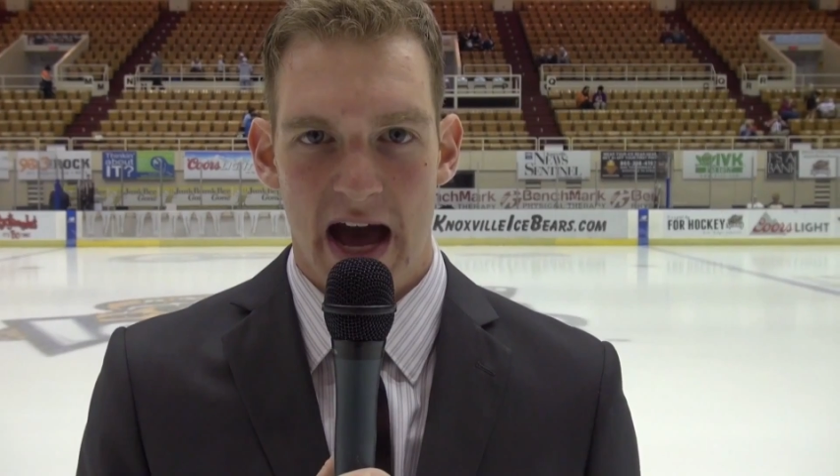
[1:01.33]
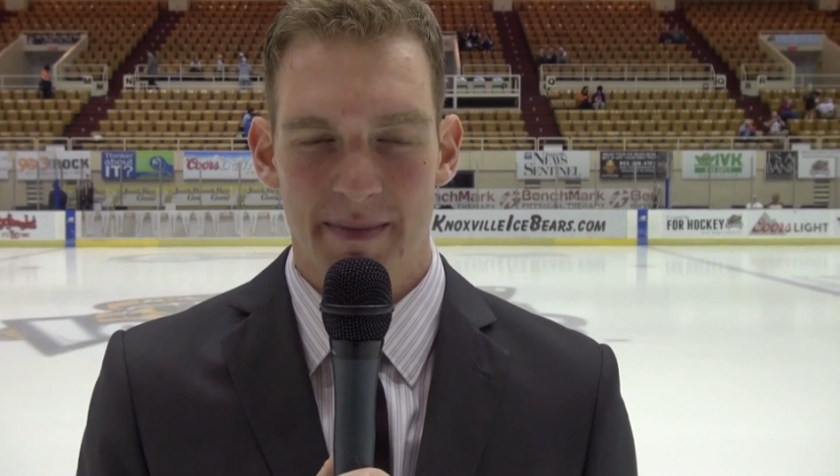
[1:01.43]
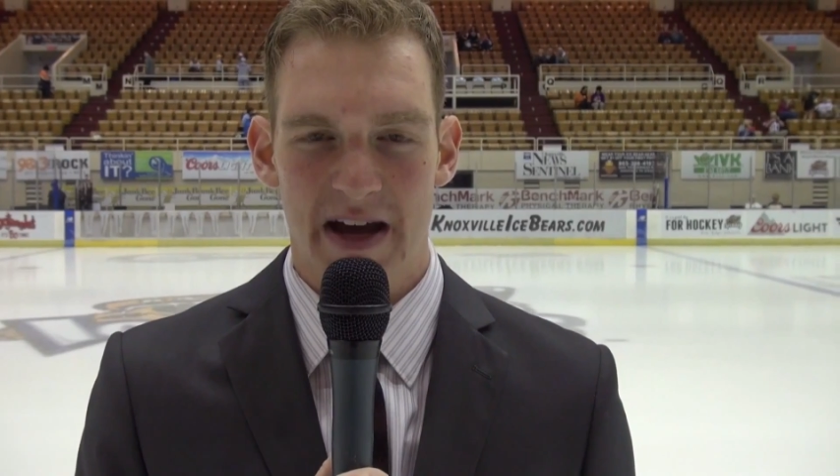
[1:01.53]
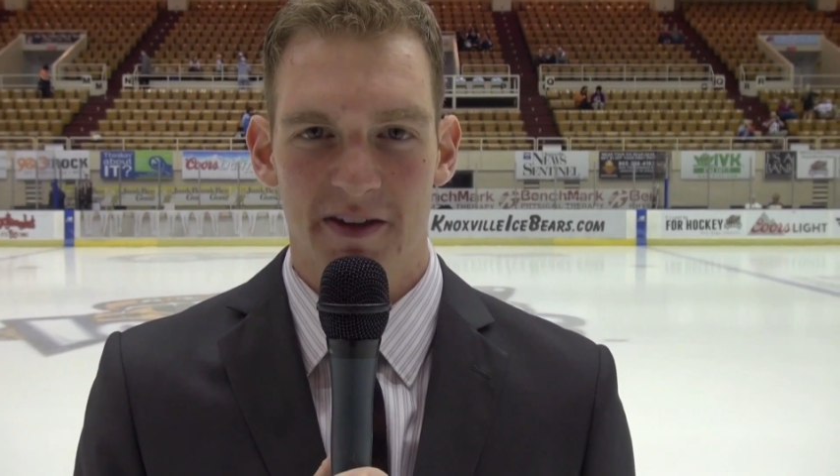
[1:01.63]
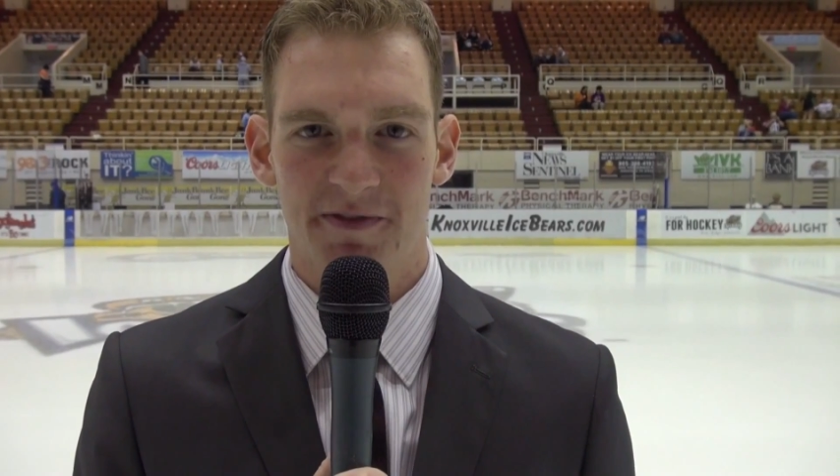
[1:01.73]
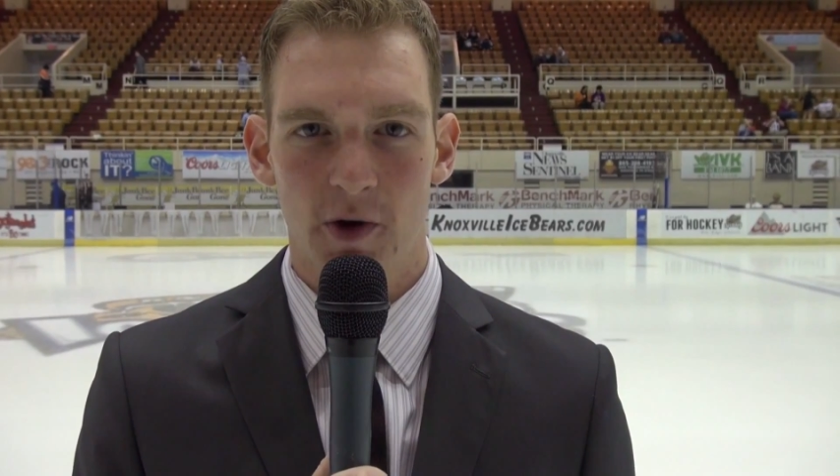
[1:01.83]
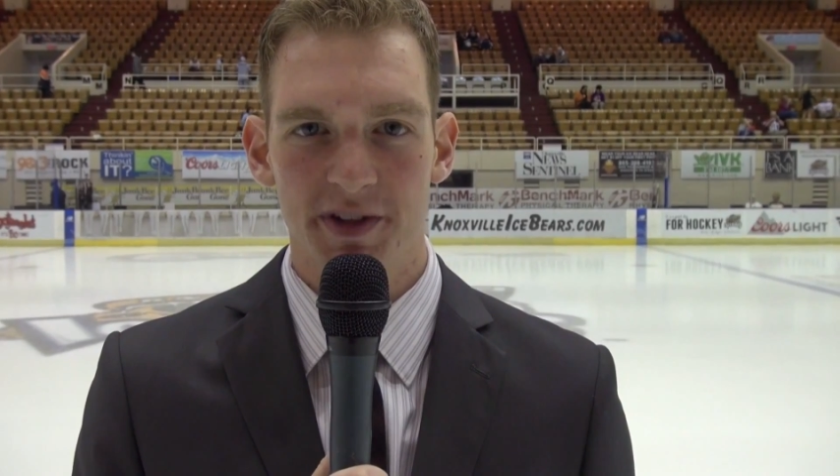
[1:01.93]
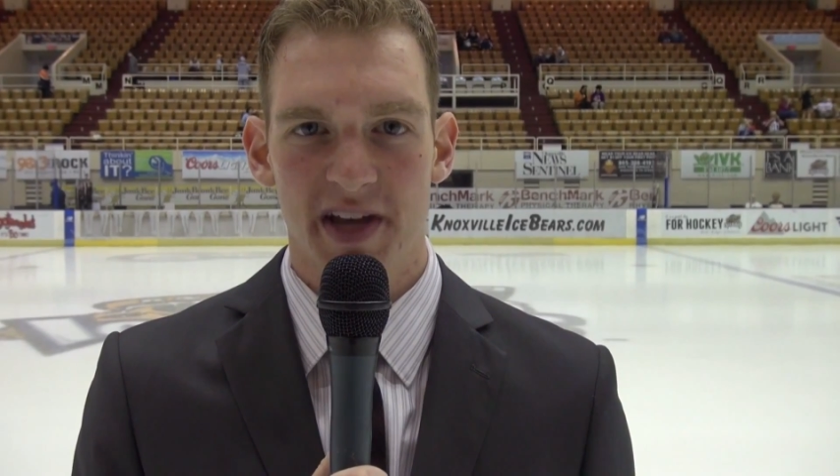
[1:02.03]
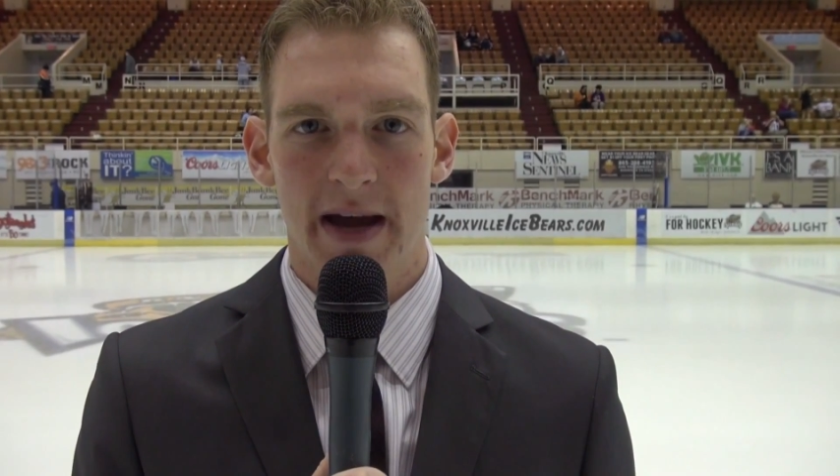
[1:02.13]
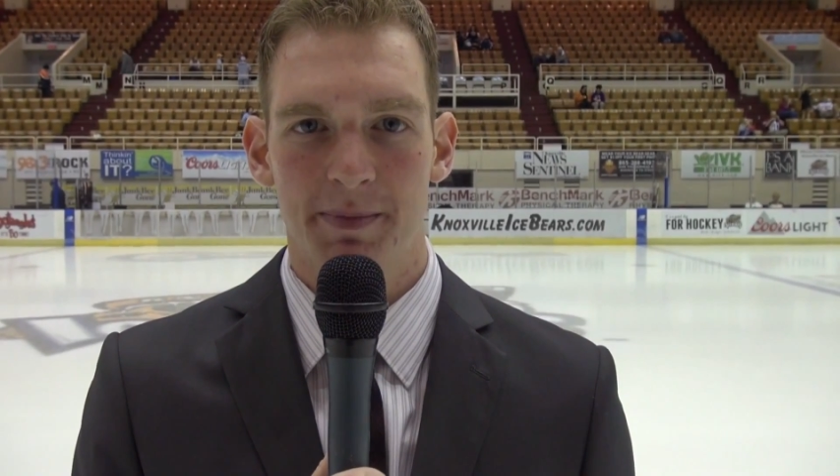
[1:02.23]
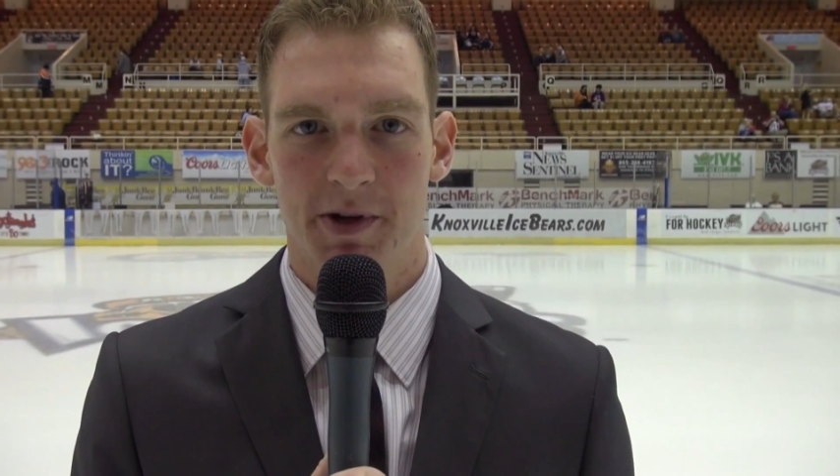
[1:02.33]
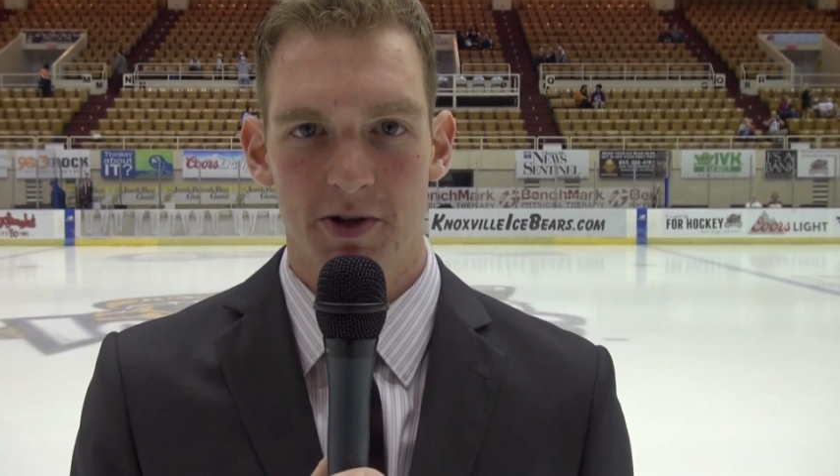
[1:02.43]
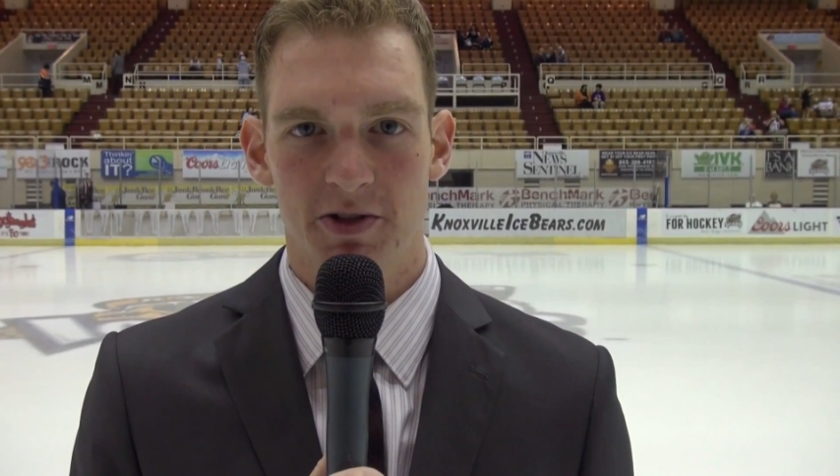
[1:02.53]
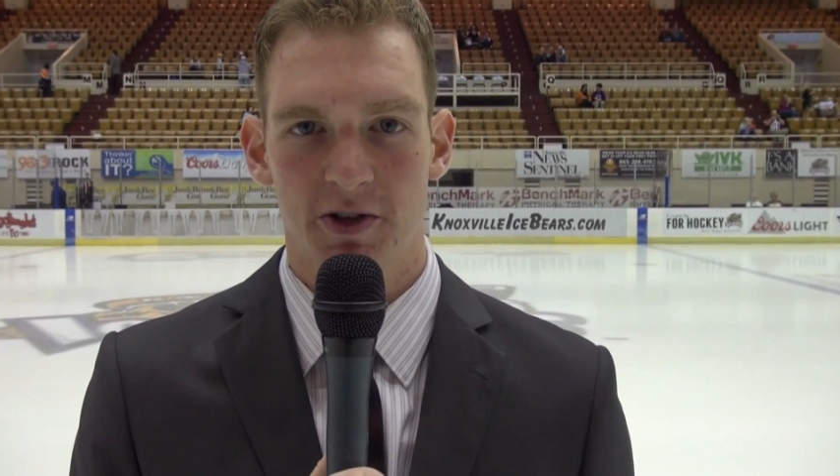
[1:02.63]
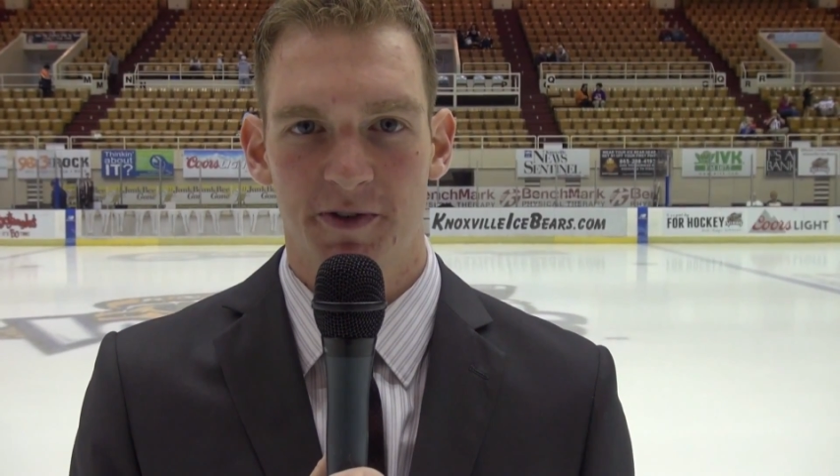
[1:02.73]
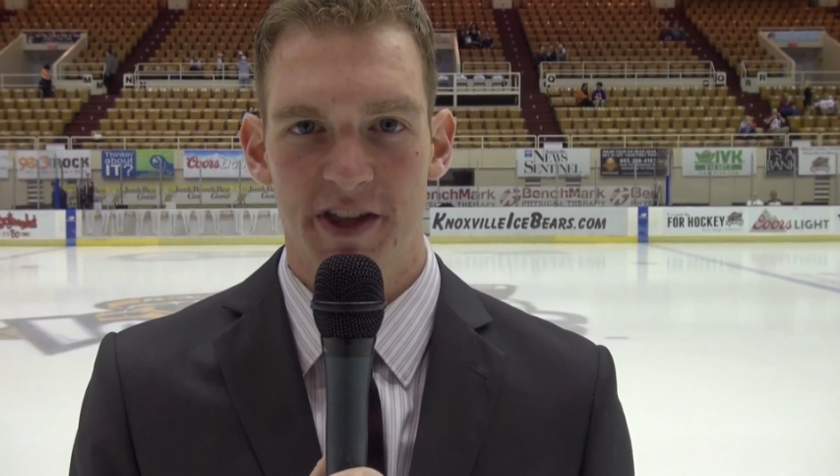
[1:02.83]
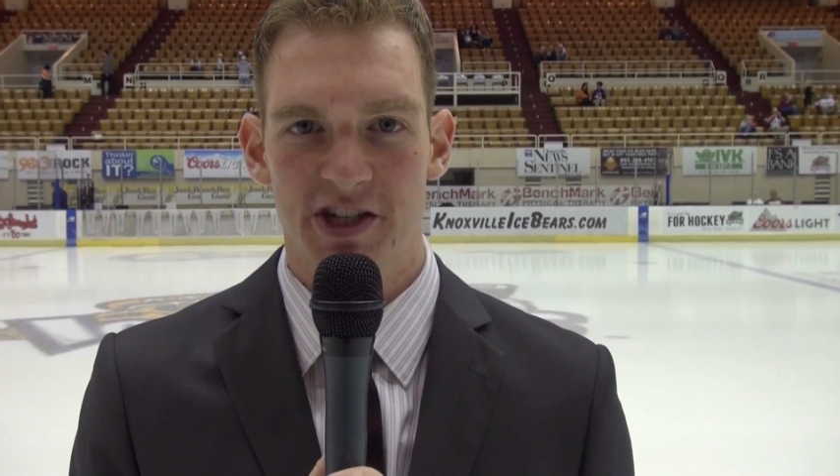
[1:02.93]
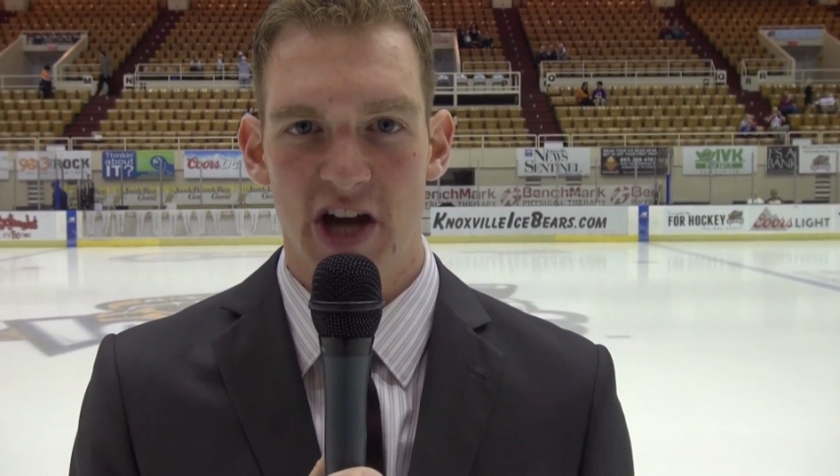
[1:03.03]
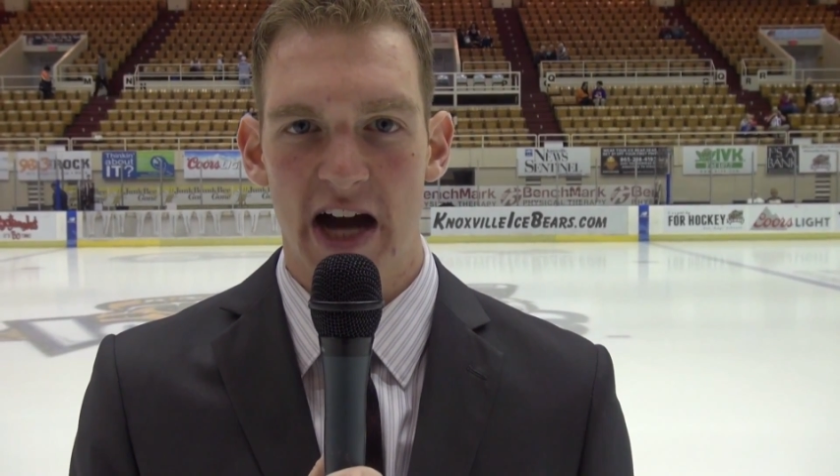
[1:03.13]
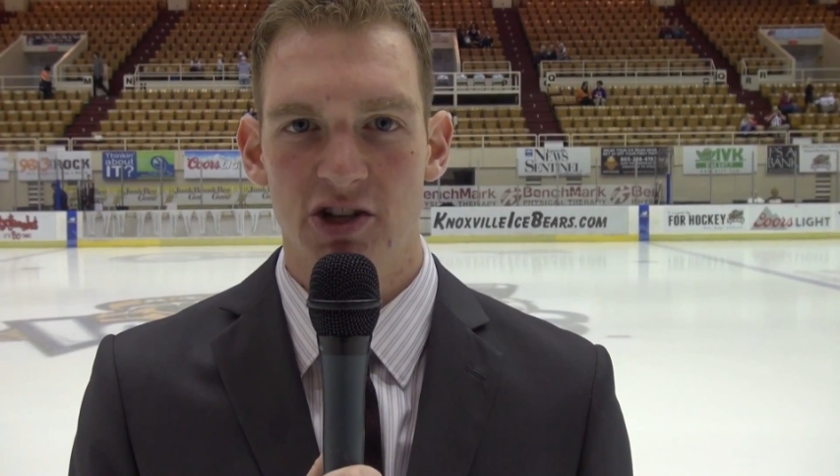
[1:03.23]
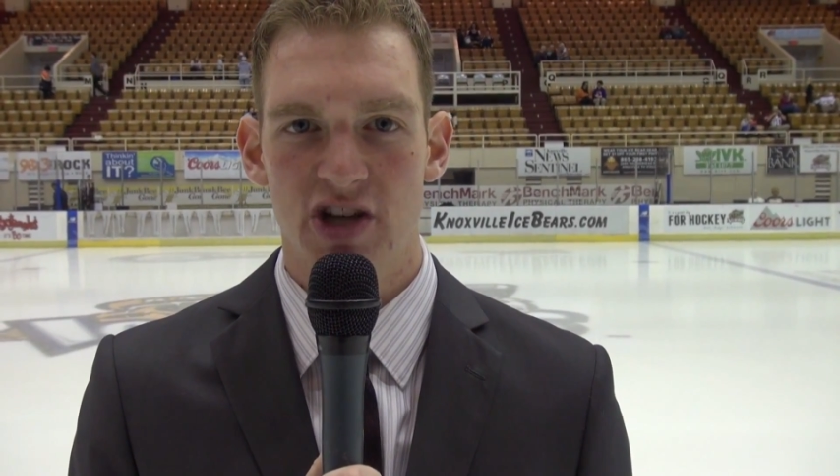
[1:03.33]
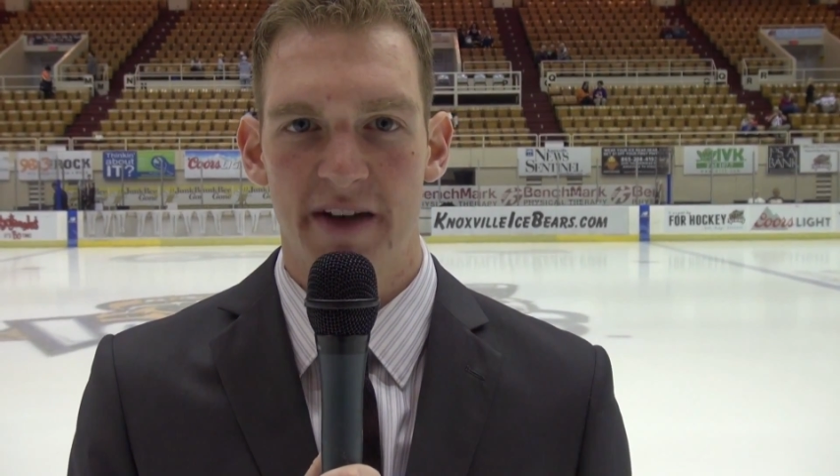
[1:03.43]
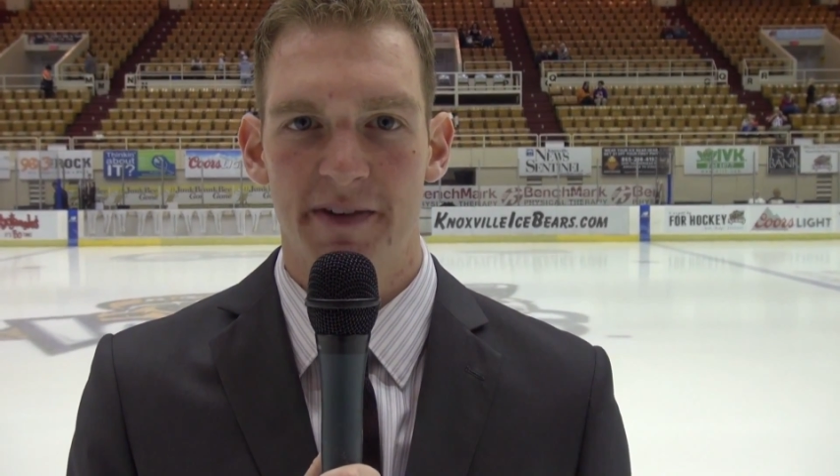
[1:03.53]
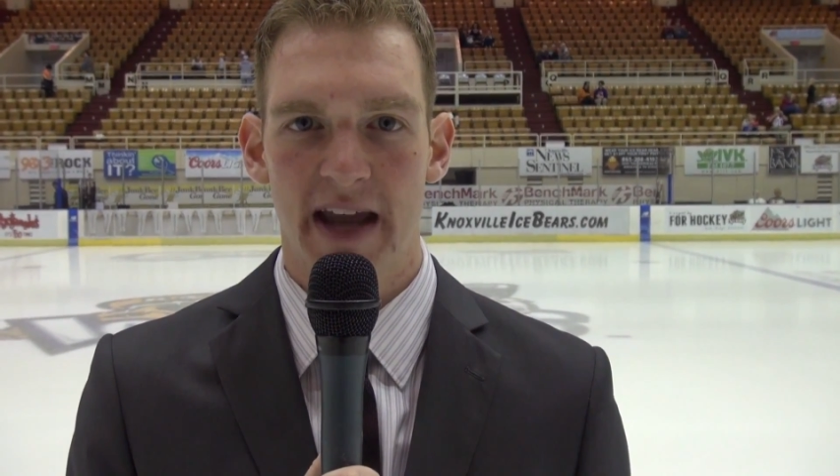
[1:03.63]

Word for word: I'm now the full time producer for the Doc, Jeff,